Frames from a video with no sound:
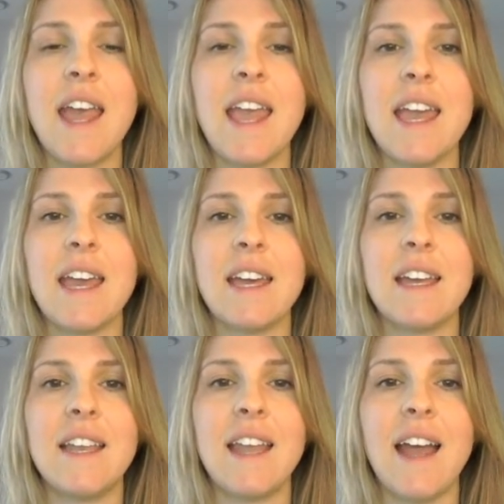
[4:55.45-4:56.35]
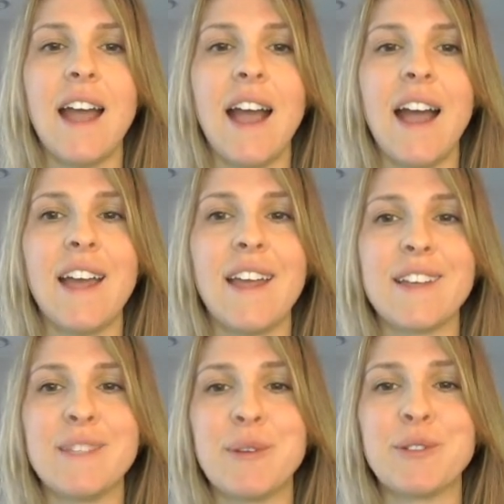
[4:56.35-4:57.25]
in
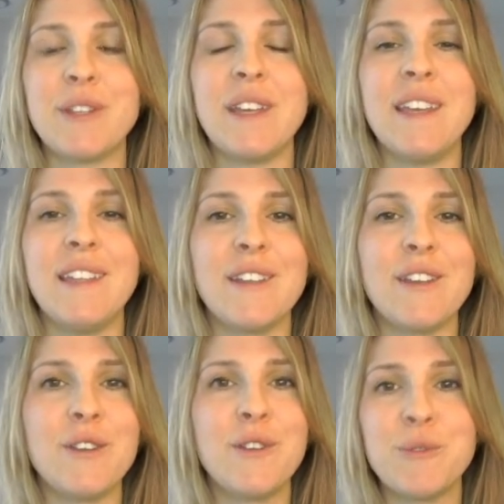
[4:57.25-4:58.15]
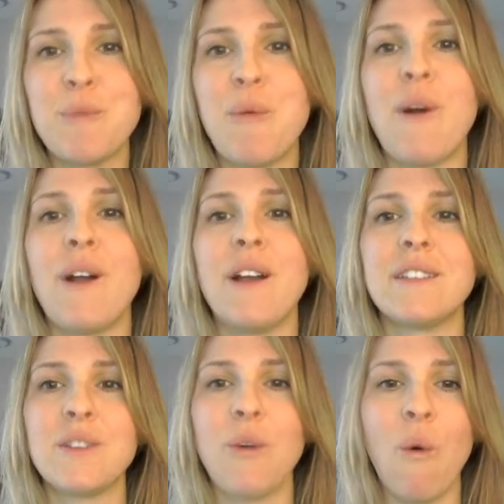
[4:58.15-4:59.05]
especially news
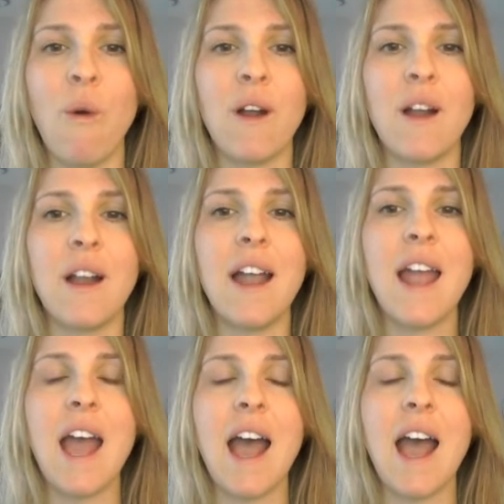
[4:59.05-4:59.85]
reports or